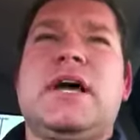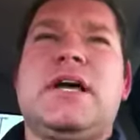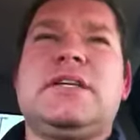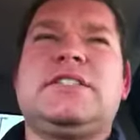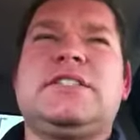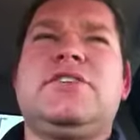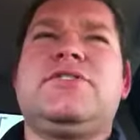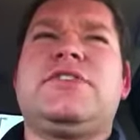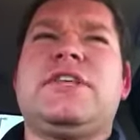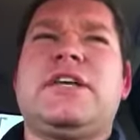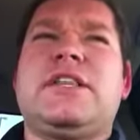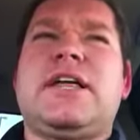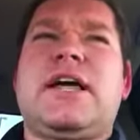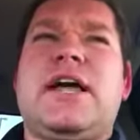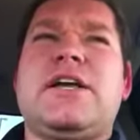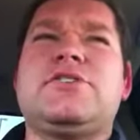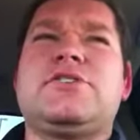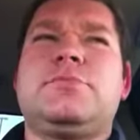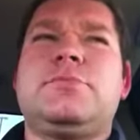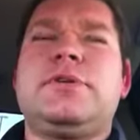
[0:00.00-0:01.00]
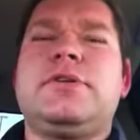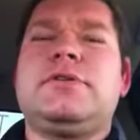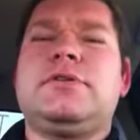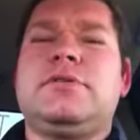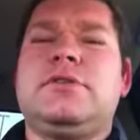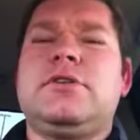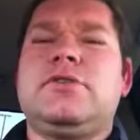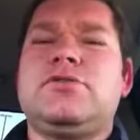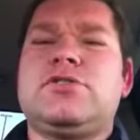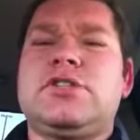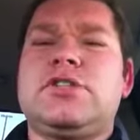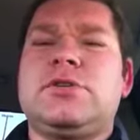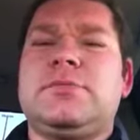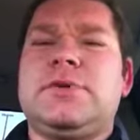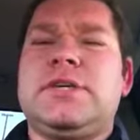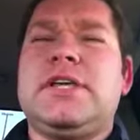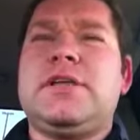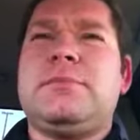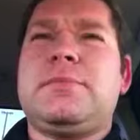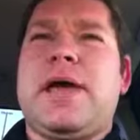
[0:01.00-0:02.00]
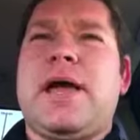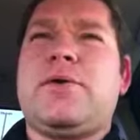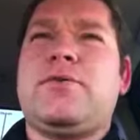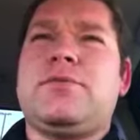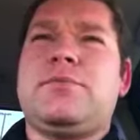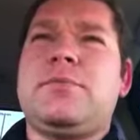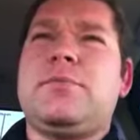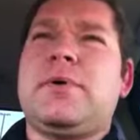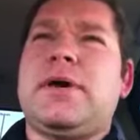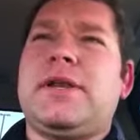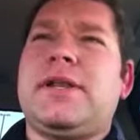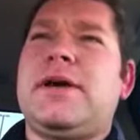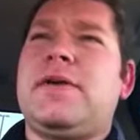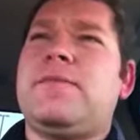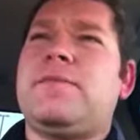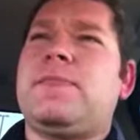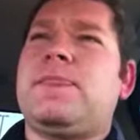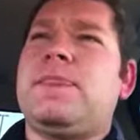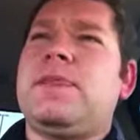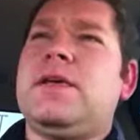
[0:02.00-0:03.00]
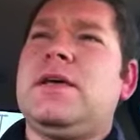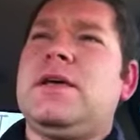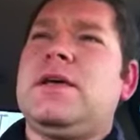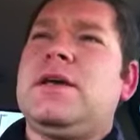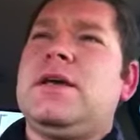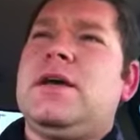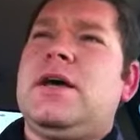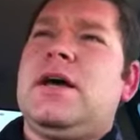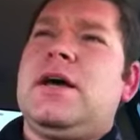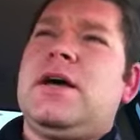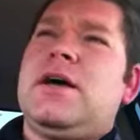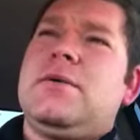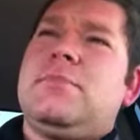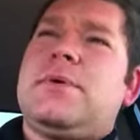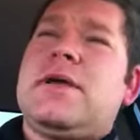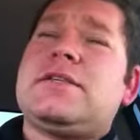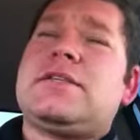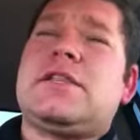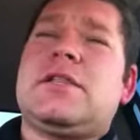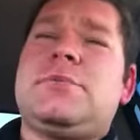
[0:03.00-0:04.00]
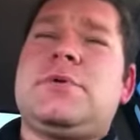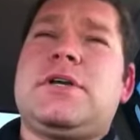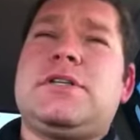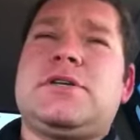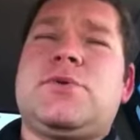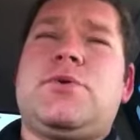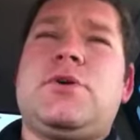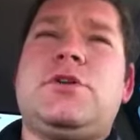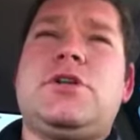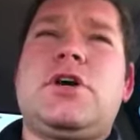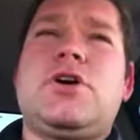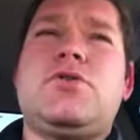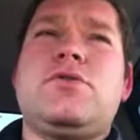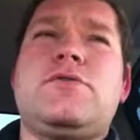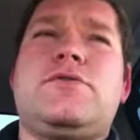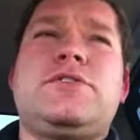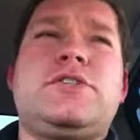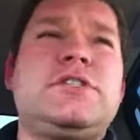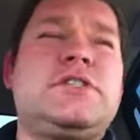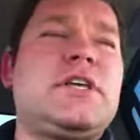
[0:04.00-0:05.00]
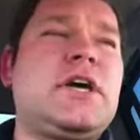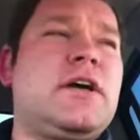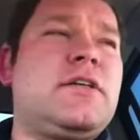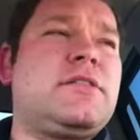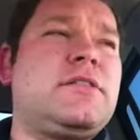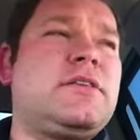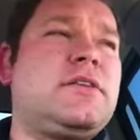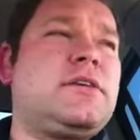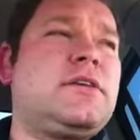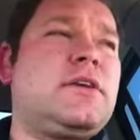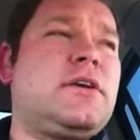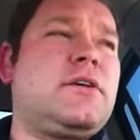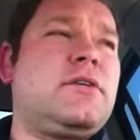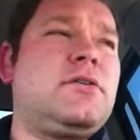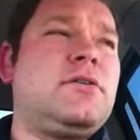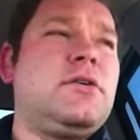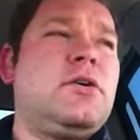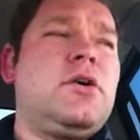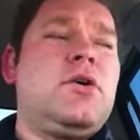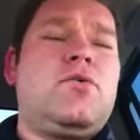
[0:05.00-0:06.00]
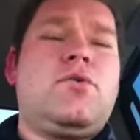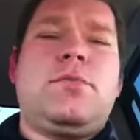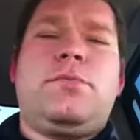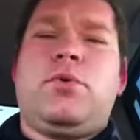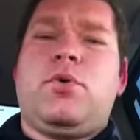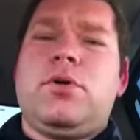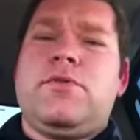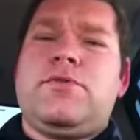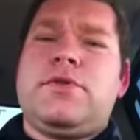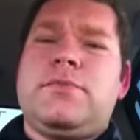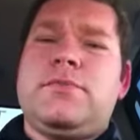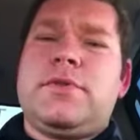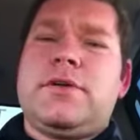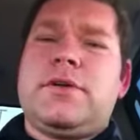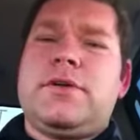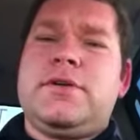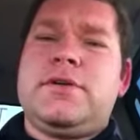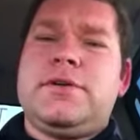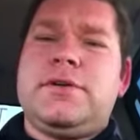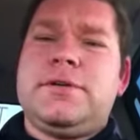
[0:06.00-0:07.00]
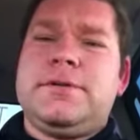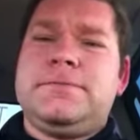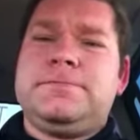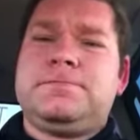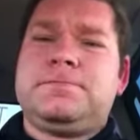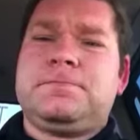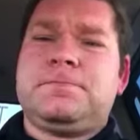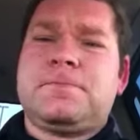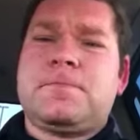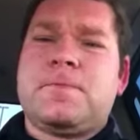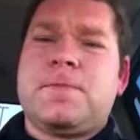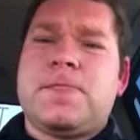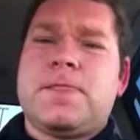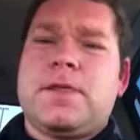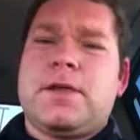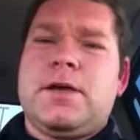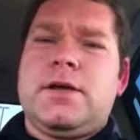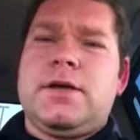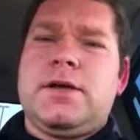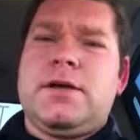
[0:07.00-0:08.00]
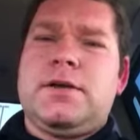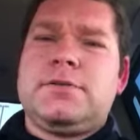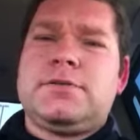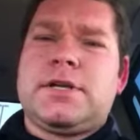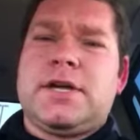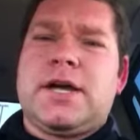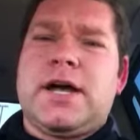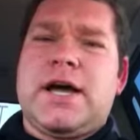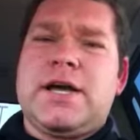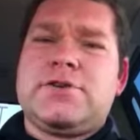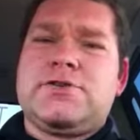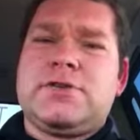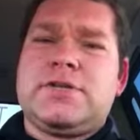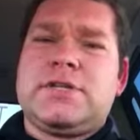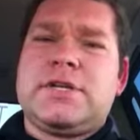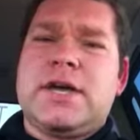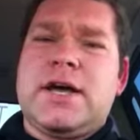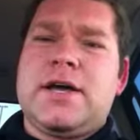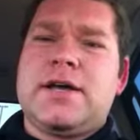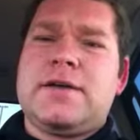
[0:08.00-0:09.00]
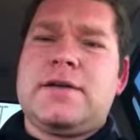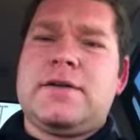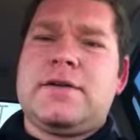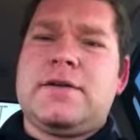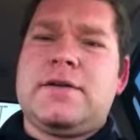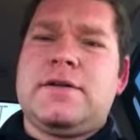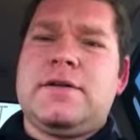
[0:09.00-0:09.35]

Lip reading: I still think I should be, she should be getting back with me by now. Basically because I want to know if she's gotten the report from the psychiatrist guy.